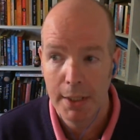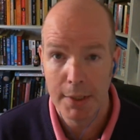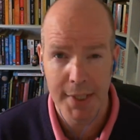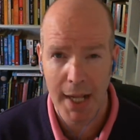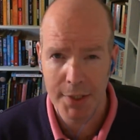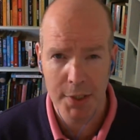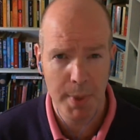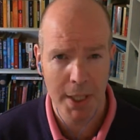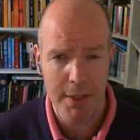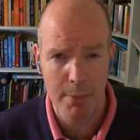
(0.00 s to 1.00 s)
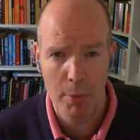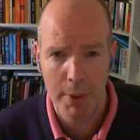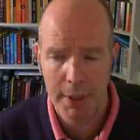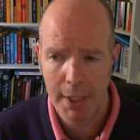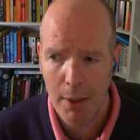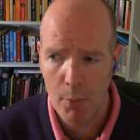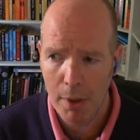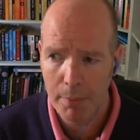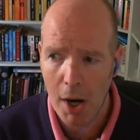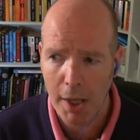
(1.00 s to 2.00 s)
Nostalgia is big at the moment.
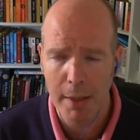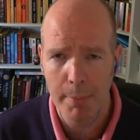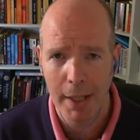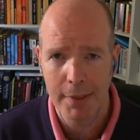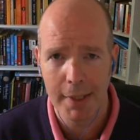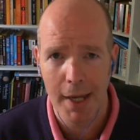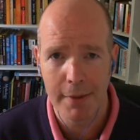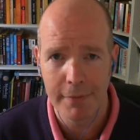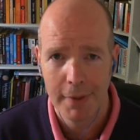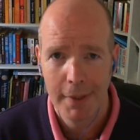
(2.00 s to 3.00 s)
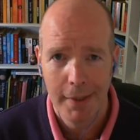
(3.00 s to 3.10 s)
We're harking back to kind of